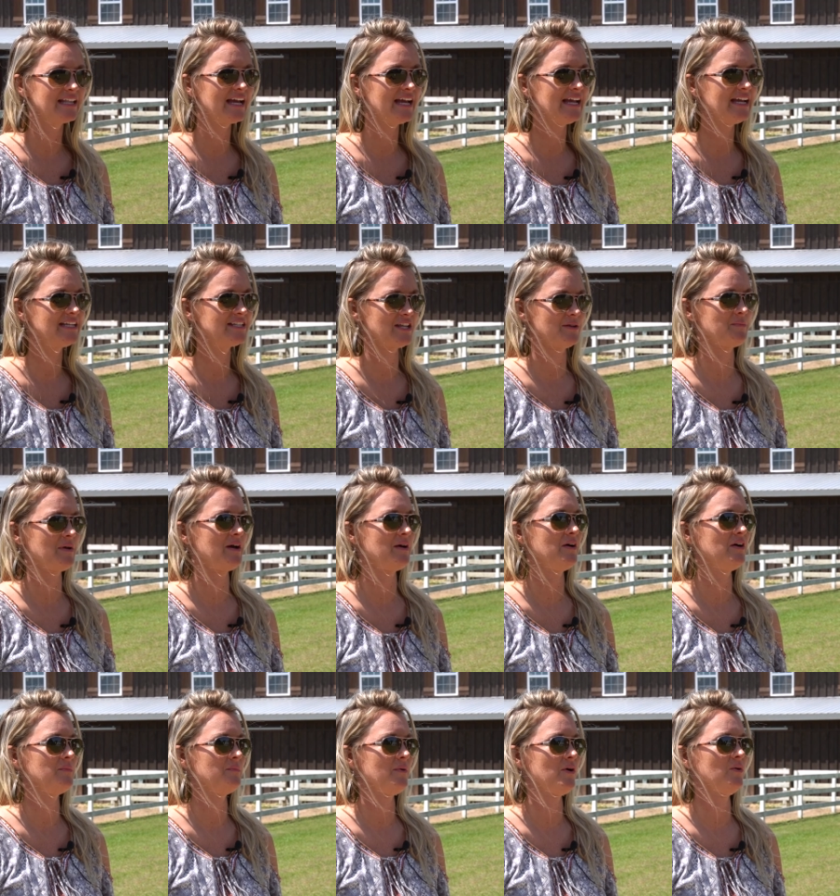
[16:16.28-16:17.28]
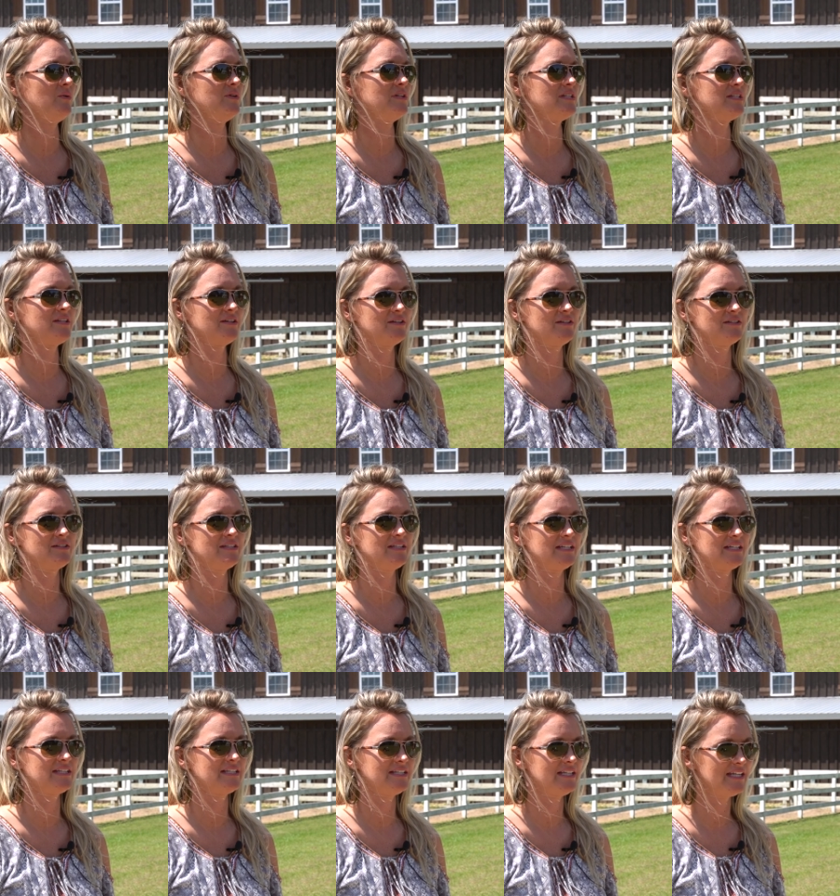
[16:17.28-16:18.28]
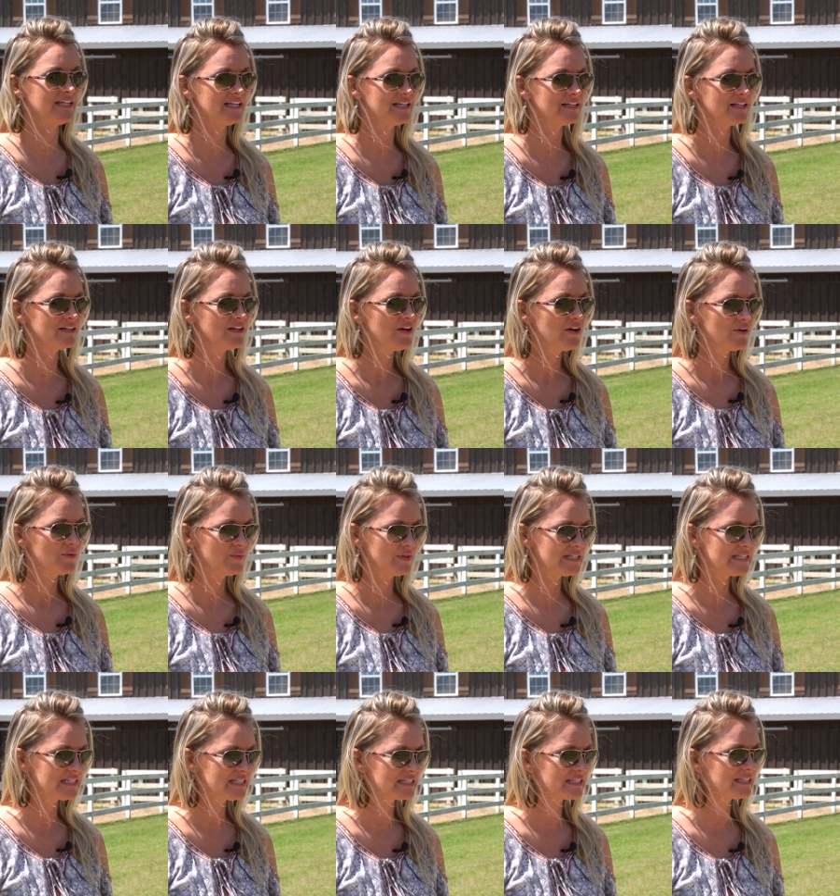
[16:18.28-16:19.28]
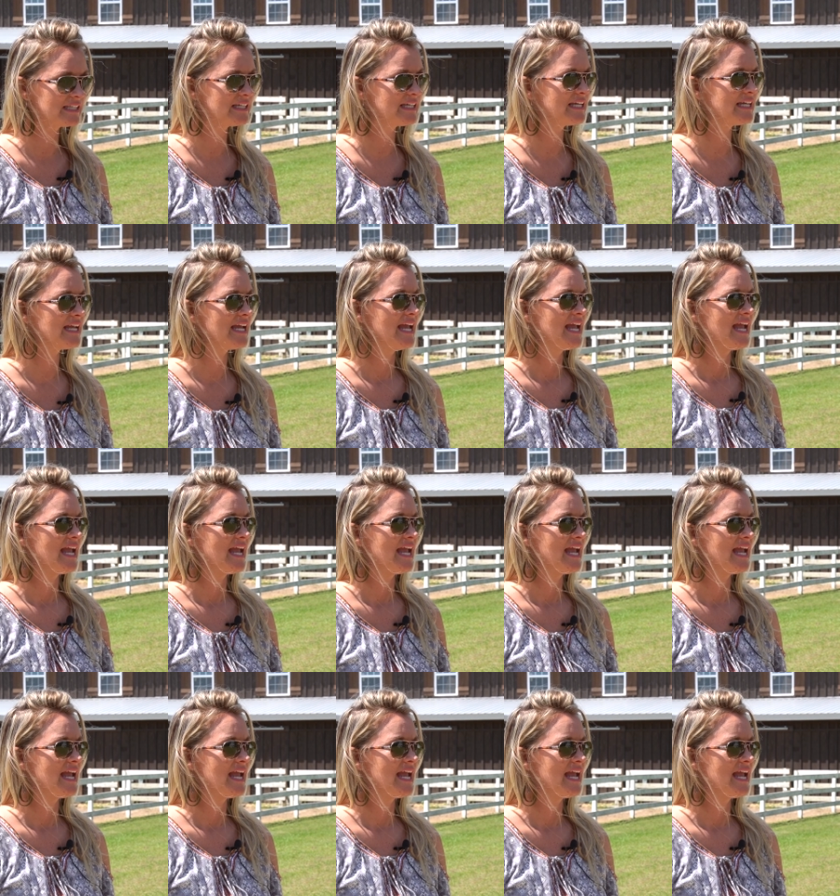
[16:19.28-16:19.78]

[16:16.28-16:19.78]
that age. Like my, my oldest turned 16 recently